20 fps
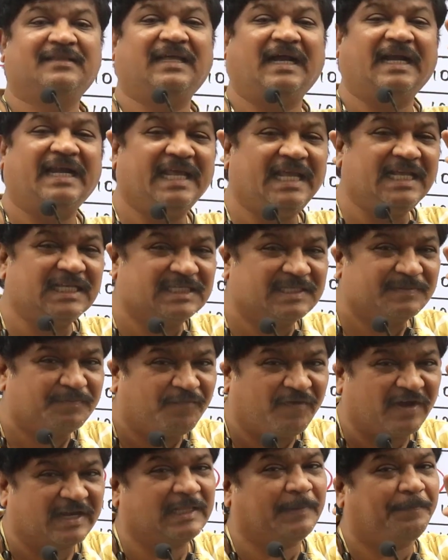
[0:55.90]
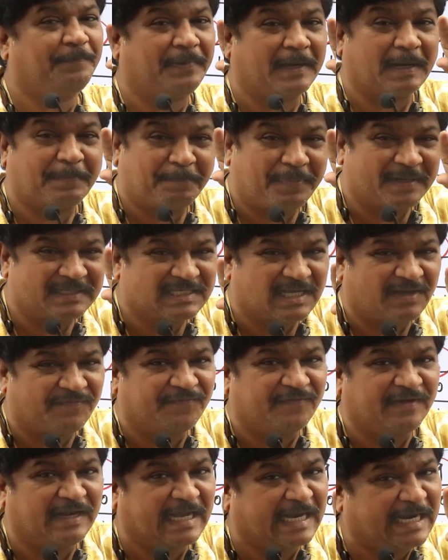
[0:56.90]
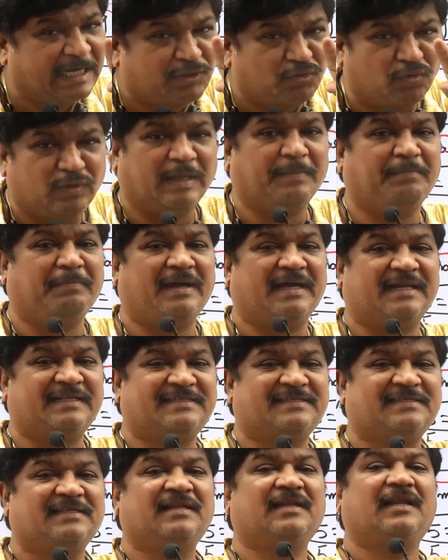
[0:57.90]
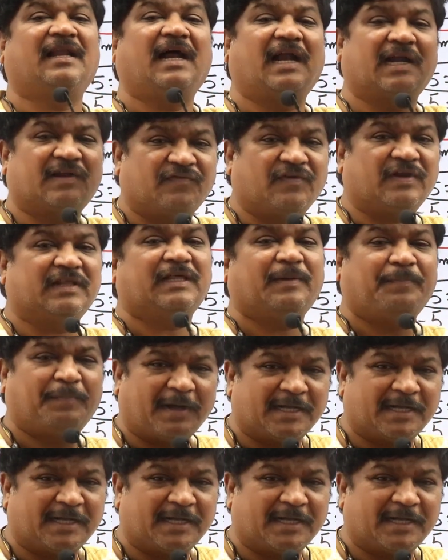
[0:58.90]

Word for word: that is for the purpose of negative numbers, not for the